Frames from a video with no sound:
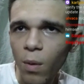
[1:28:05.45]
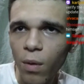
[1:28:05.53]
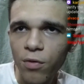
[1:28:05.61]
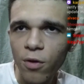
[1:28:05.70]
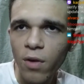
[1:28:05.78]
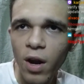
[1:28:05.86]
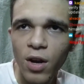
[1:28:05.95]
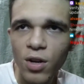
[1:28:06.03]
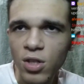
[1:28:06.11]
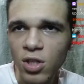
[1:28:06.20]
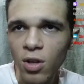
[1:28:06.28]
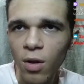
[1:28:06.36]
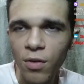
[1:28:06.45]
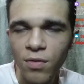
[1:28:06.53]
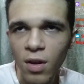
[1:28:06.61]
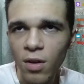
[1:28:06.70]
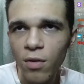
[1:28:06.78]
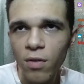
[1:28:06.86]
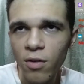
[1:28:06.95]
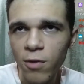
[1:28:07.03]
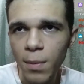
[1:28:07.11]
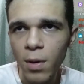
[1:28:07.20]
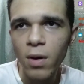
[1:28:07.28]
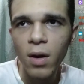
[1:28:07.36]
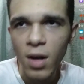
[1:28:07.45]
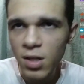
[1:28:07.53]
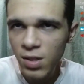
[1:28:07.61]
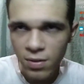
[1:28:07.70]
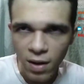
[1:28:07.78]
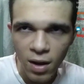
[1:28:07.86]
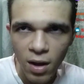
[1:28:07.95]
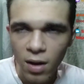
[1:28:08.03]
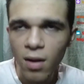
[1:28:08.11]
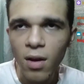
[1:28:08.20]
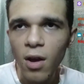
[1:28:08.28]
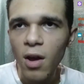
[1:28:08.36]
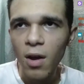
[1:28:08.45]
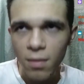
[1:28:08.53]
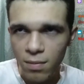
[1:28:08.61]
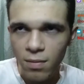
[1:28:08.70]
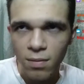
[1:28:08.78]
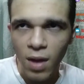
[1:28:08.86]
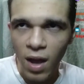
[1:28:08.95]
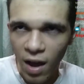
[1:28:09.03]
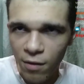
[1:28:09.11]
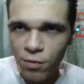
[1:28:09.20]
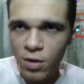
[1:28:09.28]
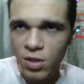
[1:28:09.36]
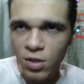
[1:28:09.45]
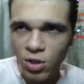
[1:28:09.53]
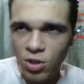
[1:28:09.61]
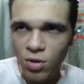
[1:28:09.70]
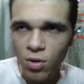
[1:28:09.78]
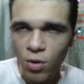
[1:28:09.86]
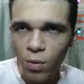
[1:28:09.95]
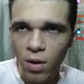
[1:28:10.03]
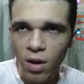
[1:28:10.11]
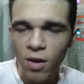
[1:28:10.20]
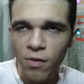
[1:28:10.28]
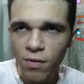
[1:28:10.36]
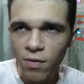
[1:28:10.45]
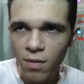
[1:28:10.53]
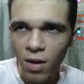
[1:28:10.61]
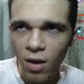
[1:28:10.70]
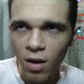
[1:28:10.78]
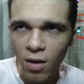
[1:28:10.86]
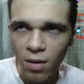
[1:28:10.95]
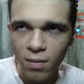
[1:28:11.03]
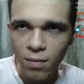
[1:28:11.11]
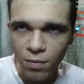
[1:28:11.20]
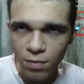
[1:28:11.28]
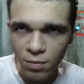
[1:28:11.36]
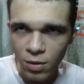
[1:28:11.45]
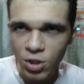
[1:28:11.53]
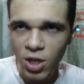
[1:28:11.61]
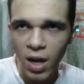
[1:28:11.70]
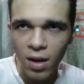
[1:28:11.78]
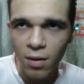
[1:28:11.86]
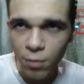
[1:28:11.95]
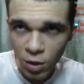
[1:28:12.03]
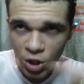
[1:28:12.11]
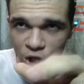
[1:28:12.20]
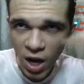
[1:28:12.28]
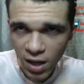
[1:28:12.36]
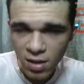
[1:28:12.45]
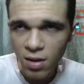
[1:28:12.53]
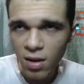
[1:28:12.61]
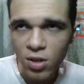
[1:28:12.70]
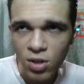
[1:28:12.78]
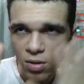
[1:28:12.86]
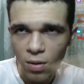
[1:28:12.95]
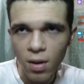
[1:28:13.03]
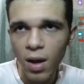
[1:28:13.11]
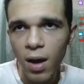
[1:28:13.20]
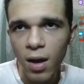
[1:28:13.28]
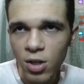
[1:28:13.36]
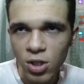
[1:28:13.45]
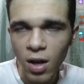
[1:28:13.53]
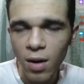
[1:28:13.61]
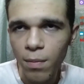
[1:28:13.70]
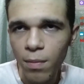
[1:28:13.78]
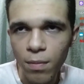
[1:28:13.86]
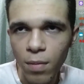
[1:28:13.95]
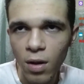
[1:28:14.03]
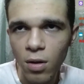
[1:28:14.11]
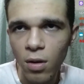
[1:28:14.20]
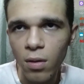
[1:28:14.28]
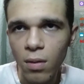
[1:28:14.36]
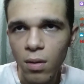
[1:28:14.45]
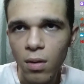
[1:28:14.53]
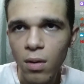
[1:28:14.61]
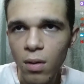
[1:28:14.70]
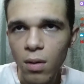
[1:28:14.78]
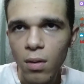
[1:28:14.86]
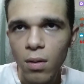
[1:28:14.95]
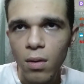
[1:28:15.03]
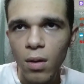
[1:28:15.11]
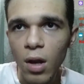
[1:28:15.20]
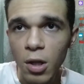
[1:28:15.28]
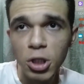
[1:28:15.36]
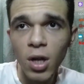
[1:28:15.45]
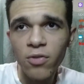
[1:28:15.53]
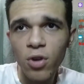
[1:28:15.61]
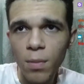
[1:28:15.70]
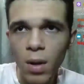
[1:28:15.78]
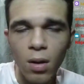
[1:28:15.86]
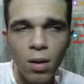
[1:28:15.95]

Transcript: going for records still if they don't roll from around, It's fine. They have reasons to do it if they reject reject it. So yeah, it's not a big deal. At least not for me.